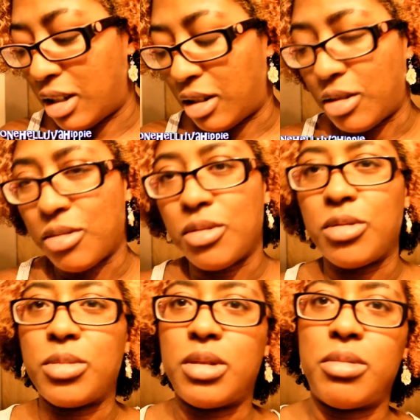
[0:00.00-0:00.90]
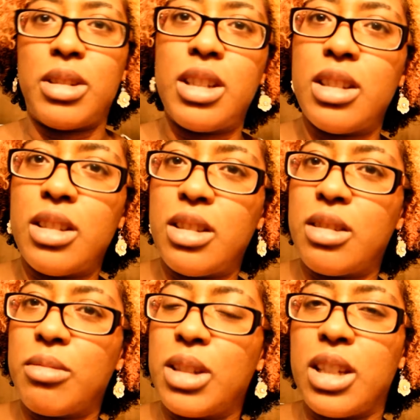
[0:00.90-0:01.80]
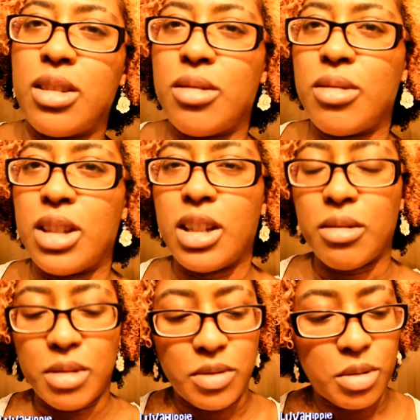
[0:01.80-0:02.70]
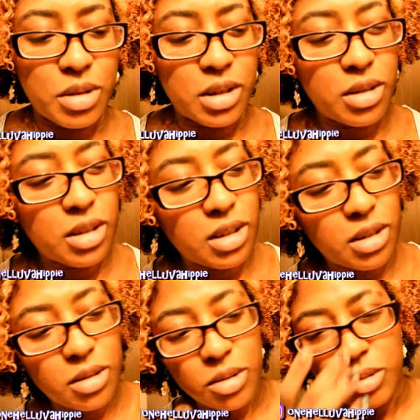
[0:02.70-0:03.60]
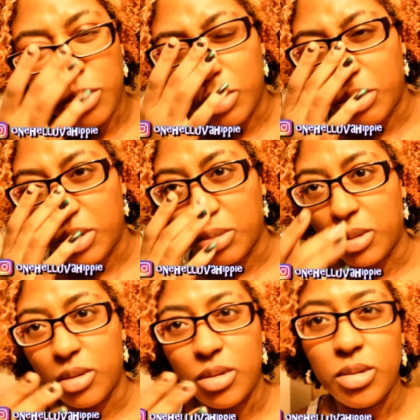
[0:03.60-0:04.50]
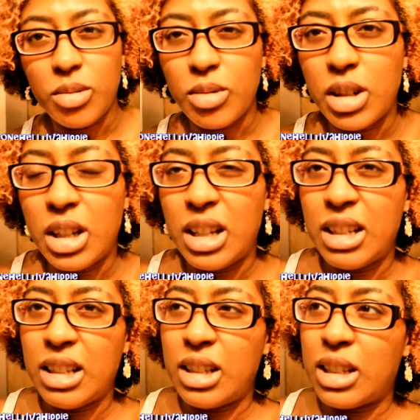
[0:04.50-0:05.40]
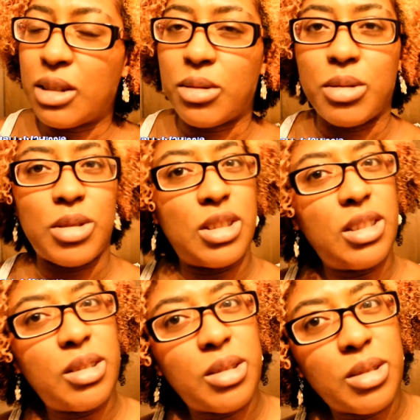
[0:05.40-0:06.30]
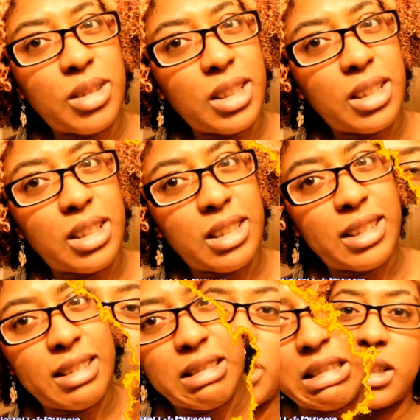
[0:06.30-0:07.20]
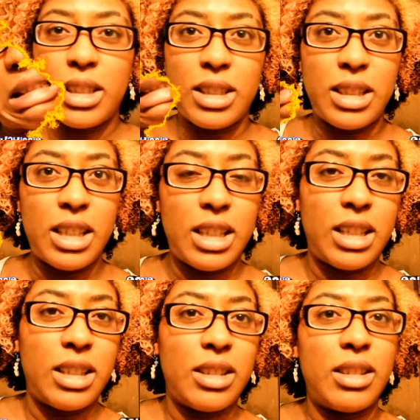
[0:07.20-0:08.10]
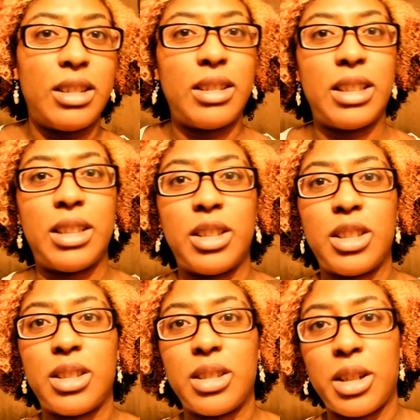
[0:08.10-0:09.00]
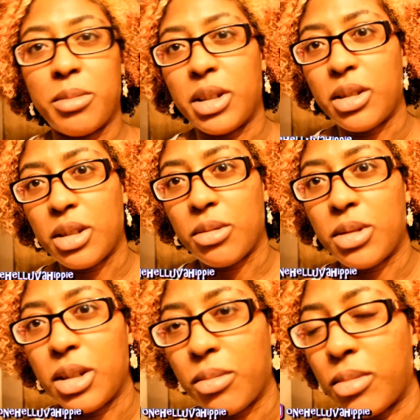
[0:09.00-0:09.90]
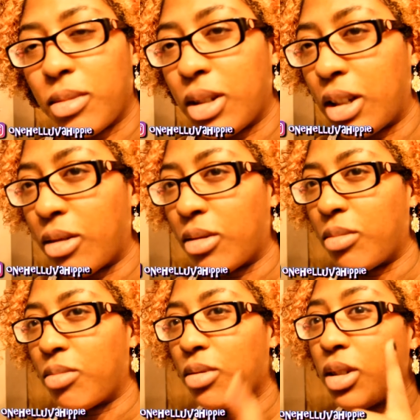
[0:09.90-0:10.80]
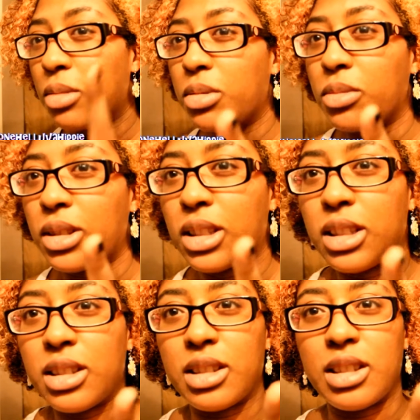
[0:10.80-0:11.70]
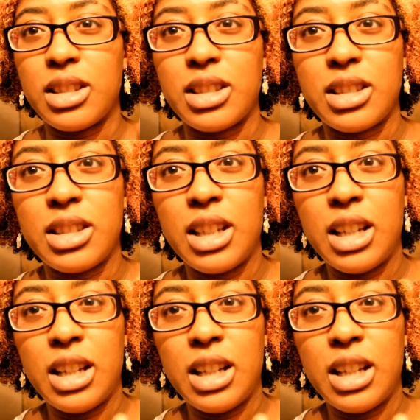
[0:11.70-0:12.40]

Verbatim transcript: You know, we're homeless with kids. We can't do that. We have nowhere else to go. What are we supposed to do? Go to a shelter. And basically, they let us come down there with them. Now, the problem with this is,